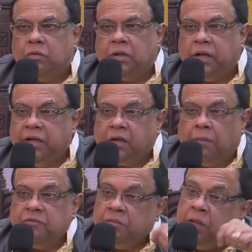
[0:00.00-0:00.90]
The greed
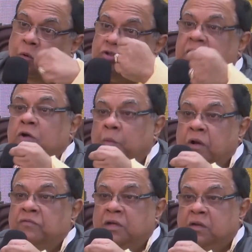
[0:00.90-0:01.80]
comes from the emotional
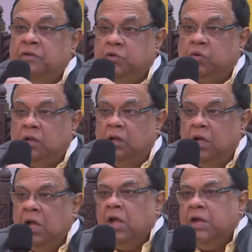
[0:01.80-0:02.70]
domain of the individual.
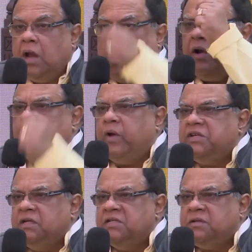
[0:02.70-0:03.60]
In our
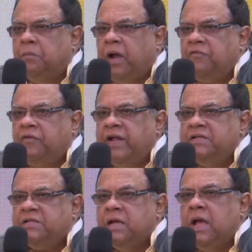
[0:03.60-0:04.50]
education system, my
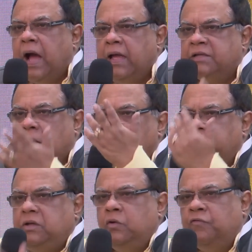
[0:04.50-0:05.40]
friends, I
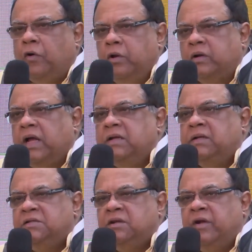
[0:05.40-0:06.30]
submit to you for your kind
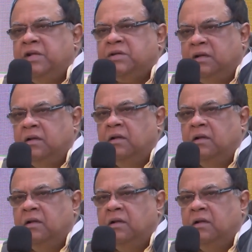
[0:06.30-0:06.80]
consideration.